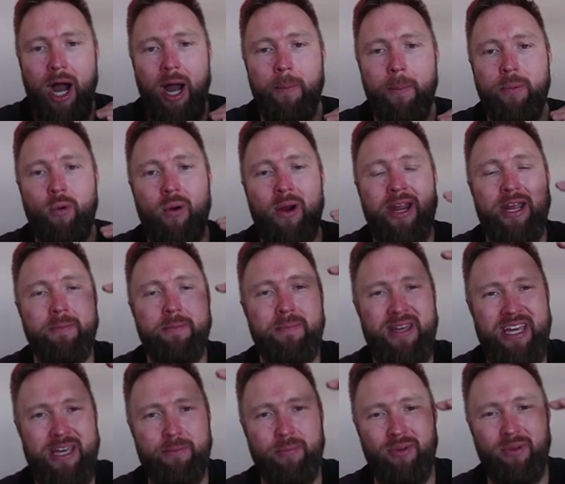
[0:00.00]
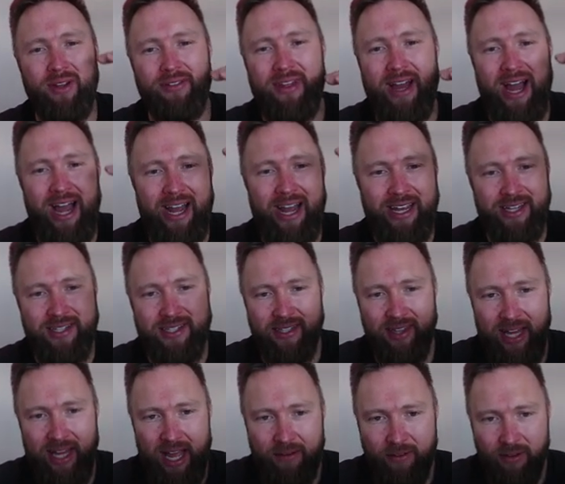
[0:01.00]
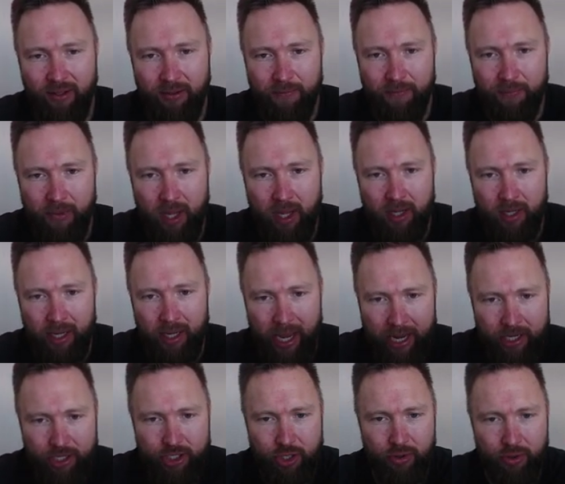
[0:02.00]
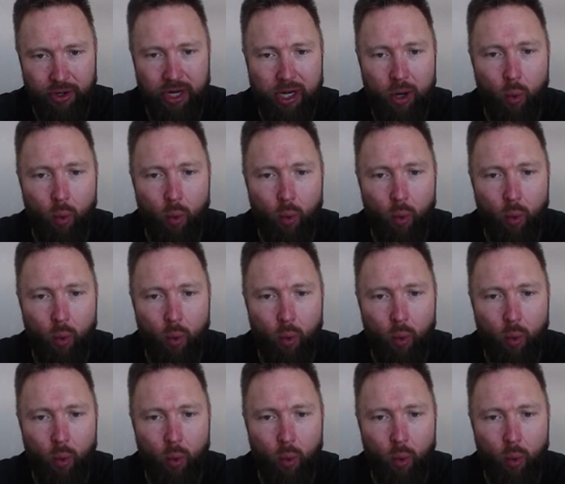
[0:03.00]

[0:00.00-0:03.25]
upgrade people at the highest level. Okay, so they're gonna